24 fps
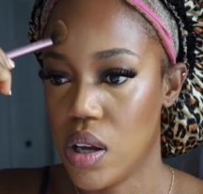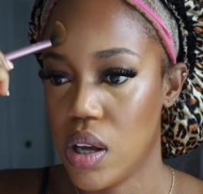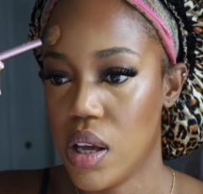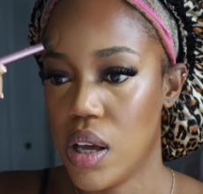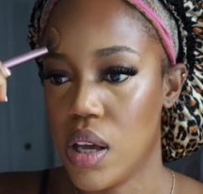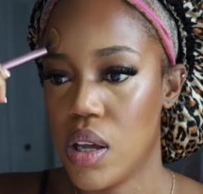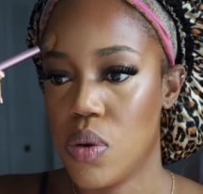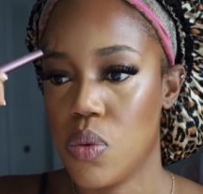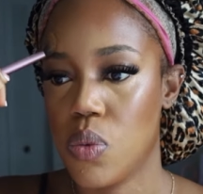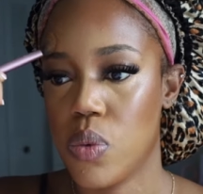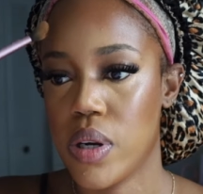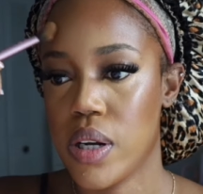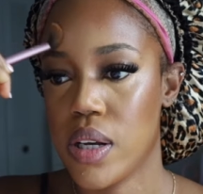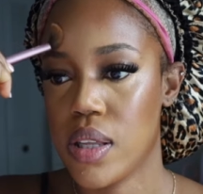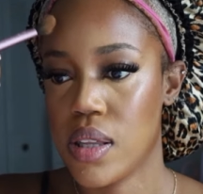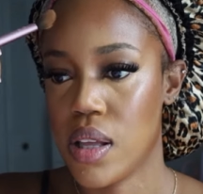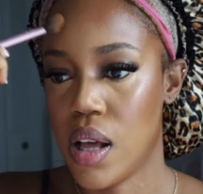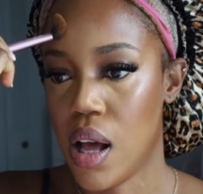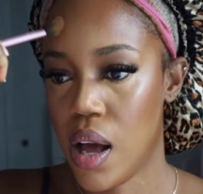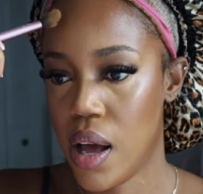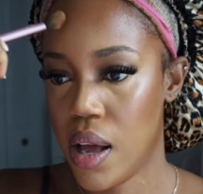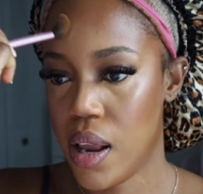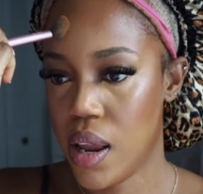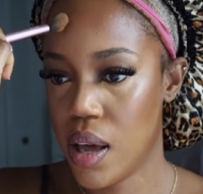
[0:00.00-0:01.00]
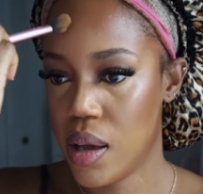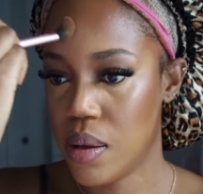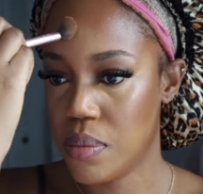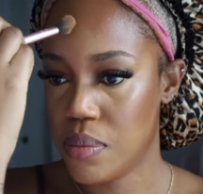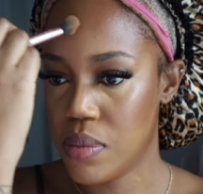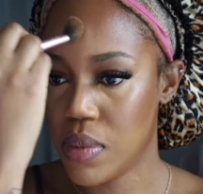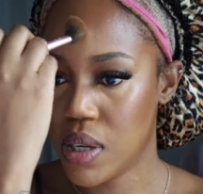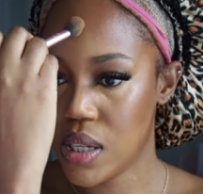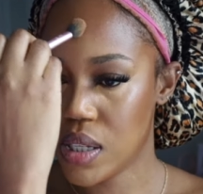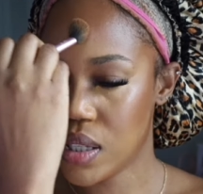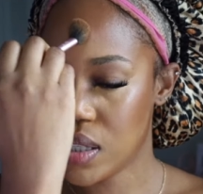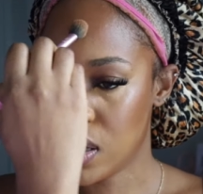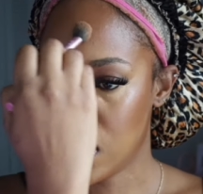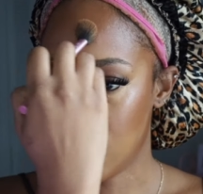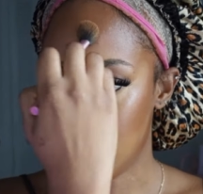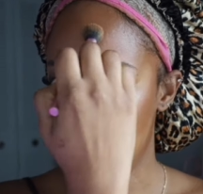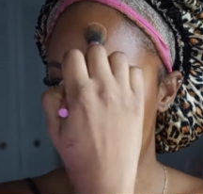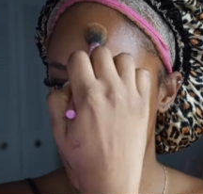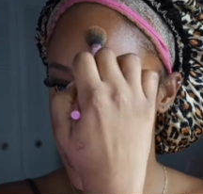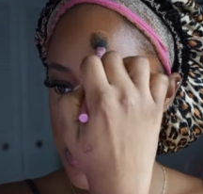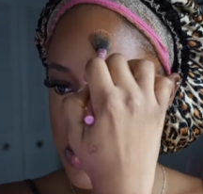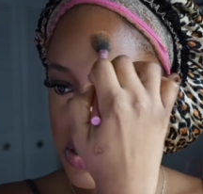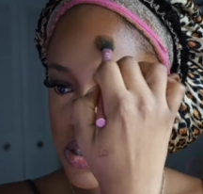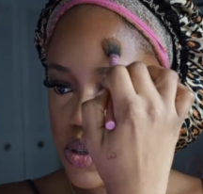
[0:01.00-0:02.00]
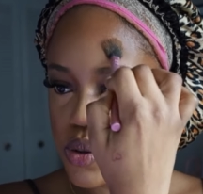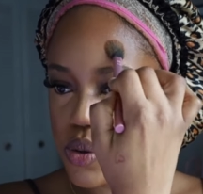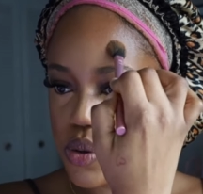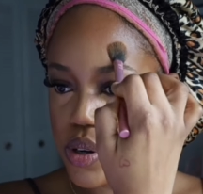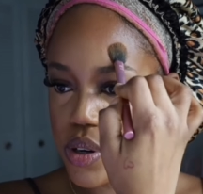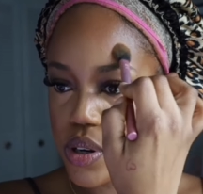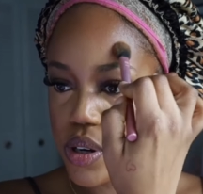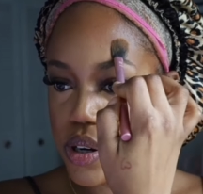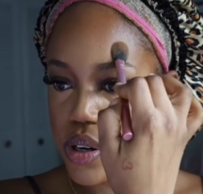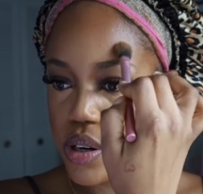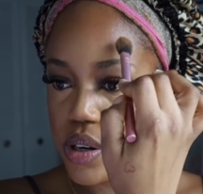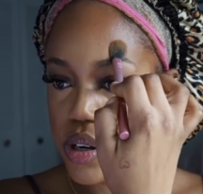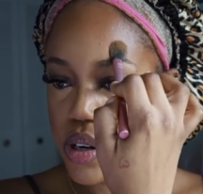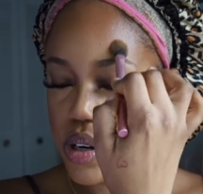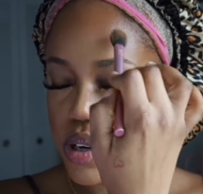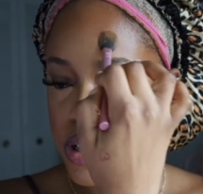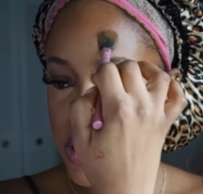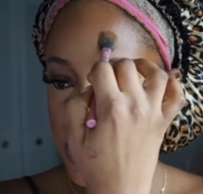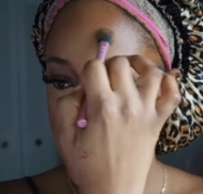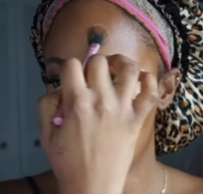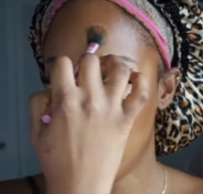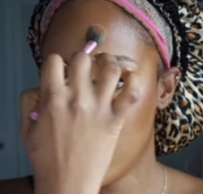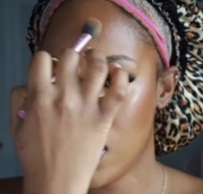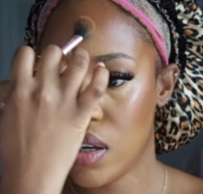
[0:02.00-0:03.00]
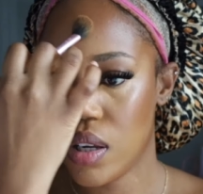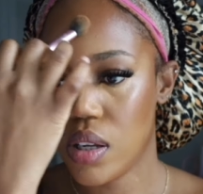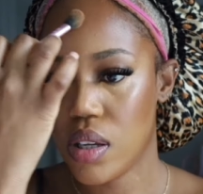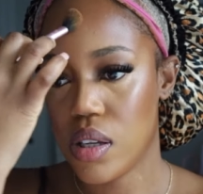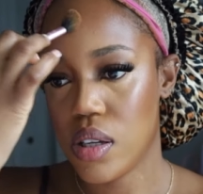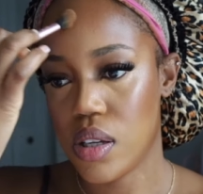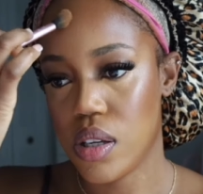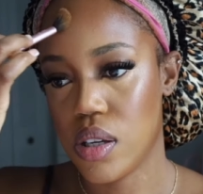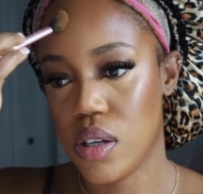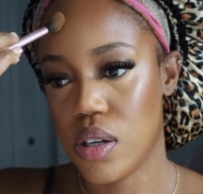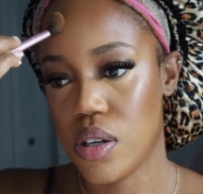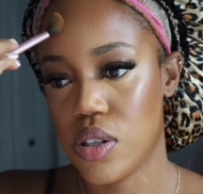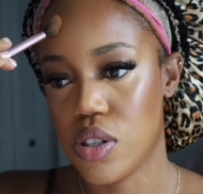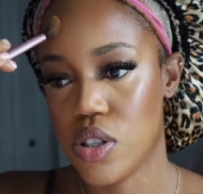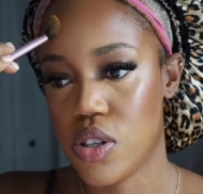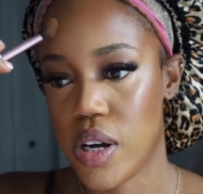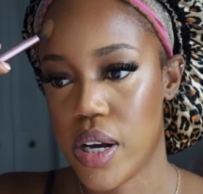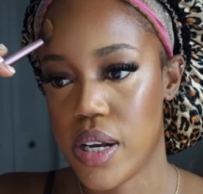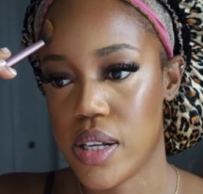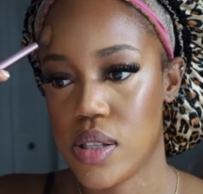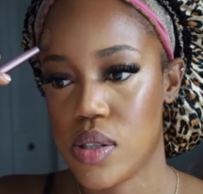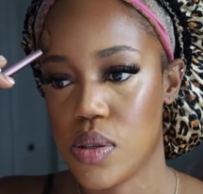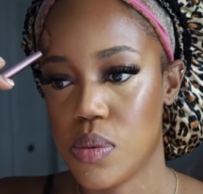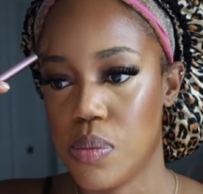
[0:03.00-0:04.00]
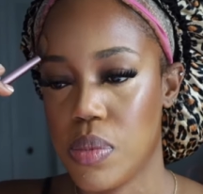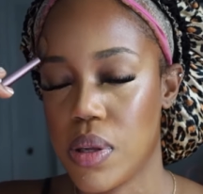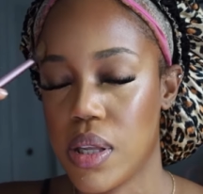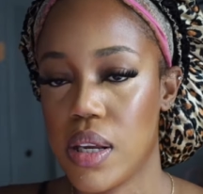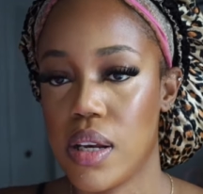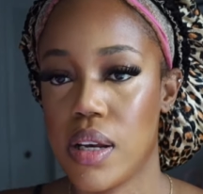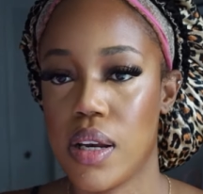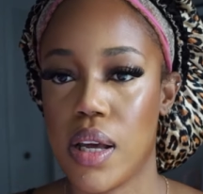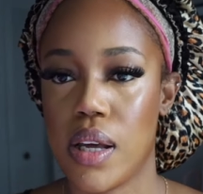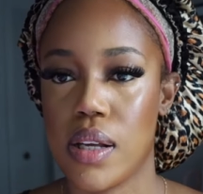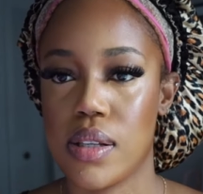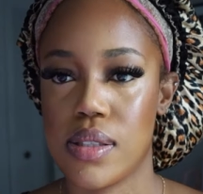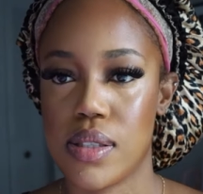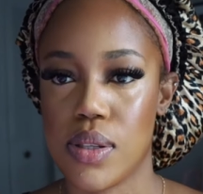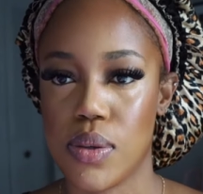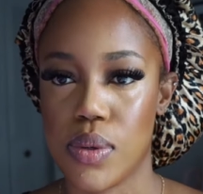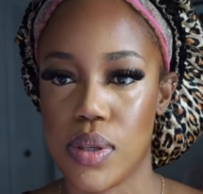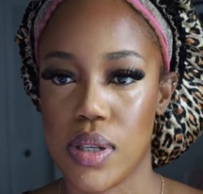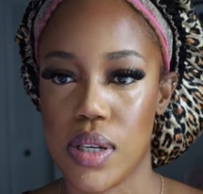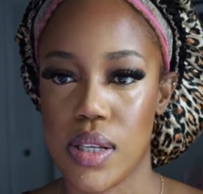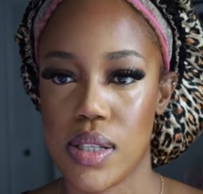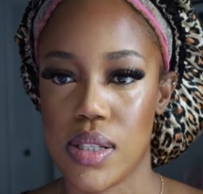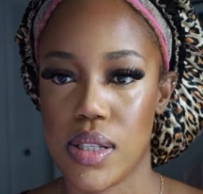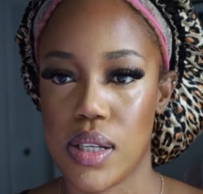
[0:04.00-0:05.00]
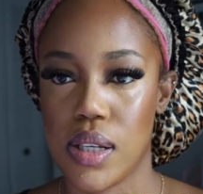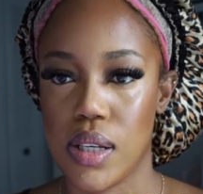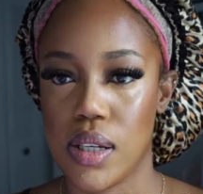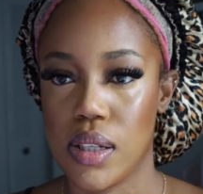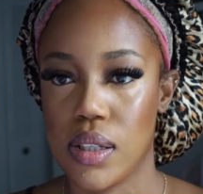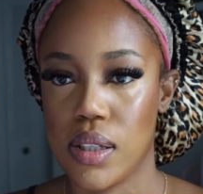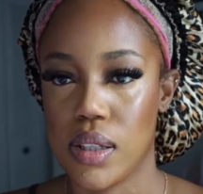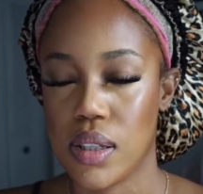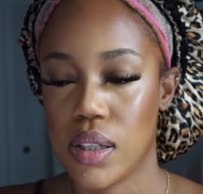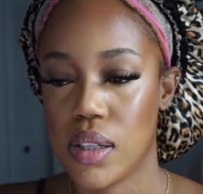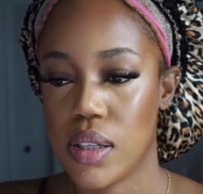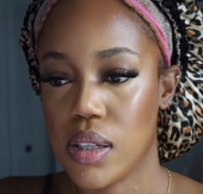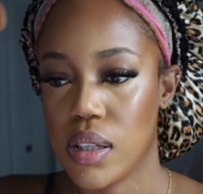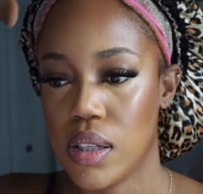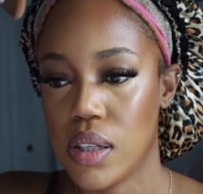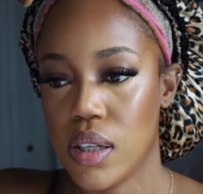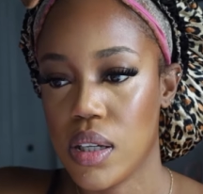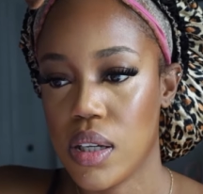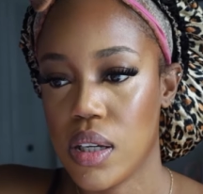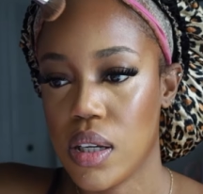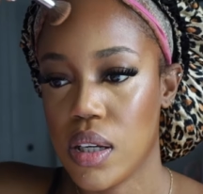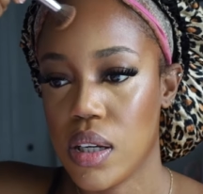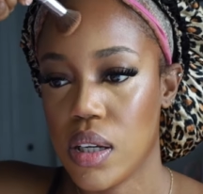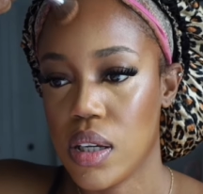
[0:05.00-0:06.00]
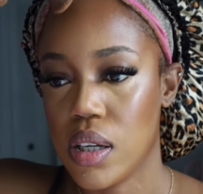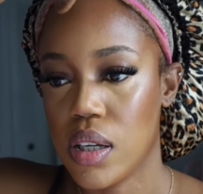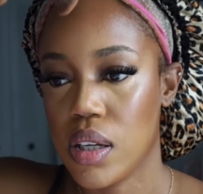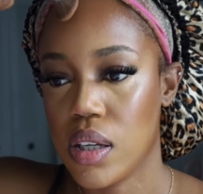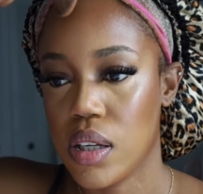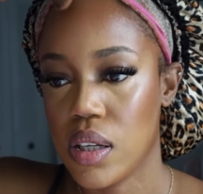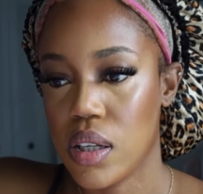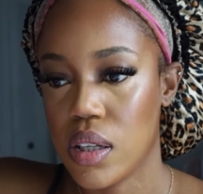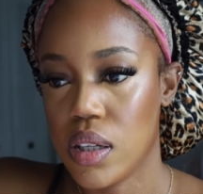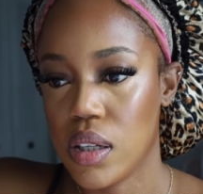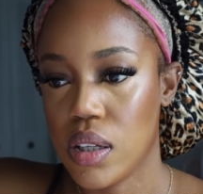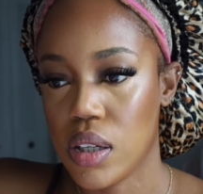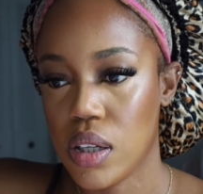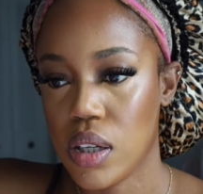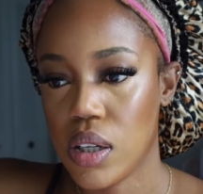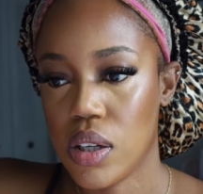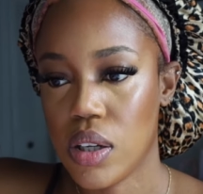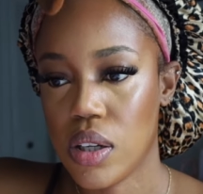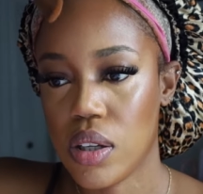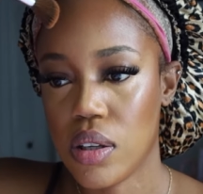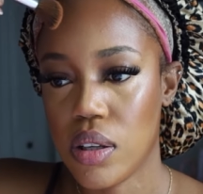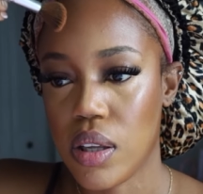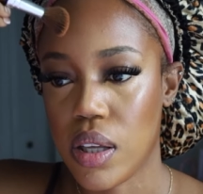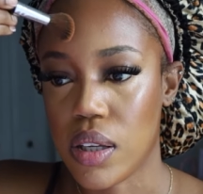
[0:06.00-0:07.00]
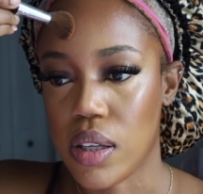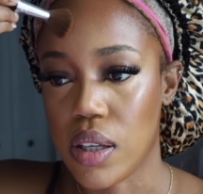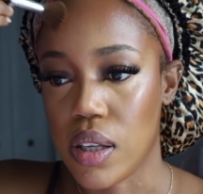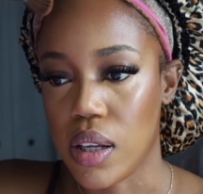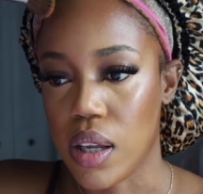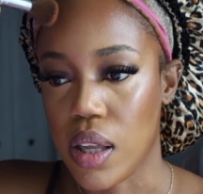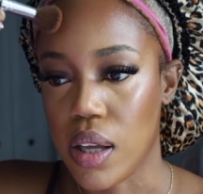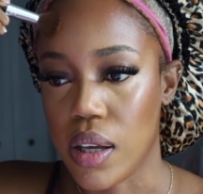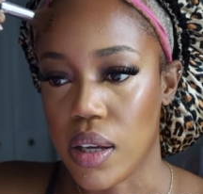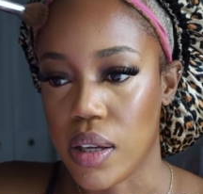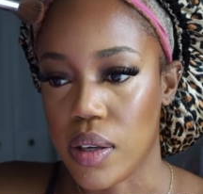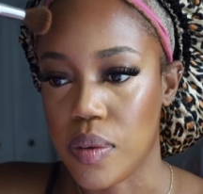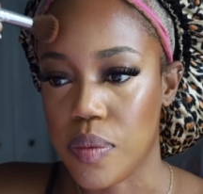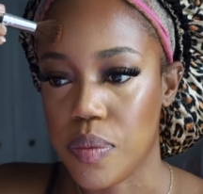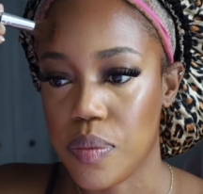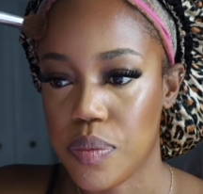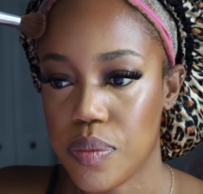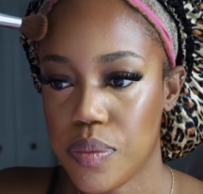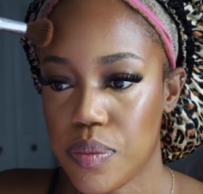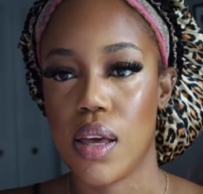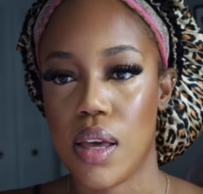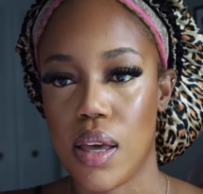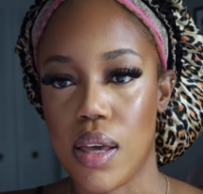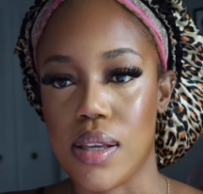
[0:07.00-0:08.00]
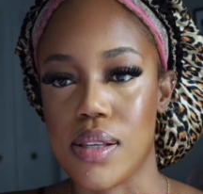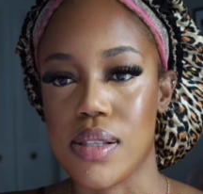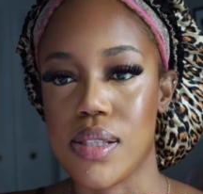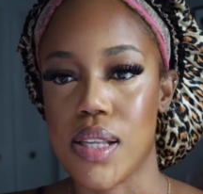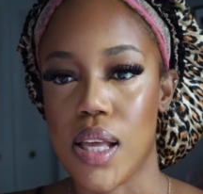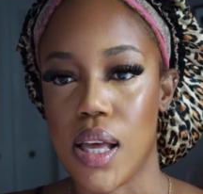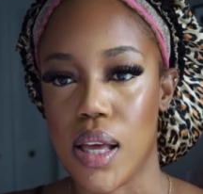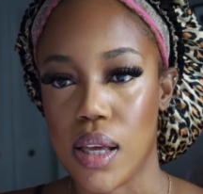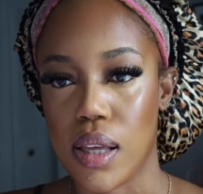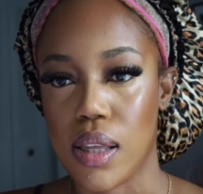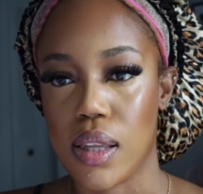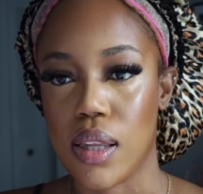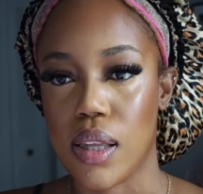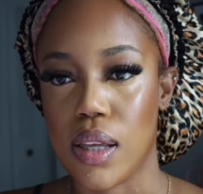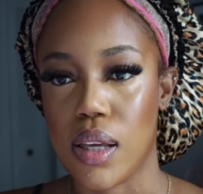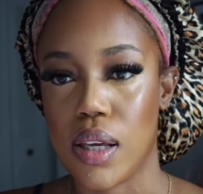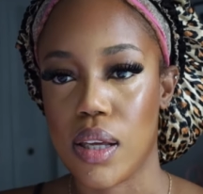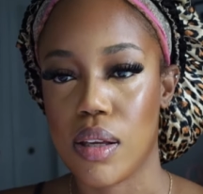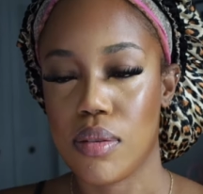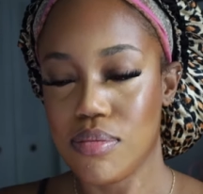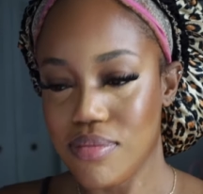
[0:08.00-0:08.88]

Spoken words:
and where the highlight meets the contour, you're trying to blend that so it doesn't look, you know, like a line exactly.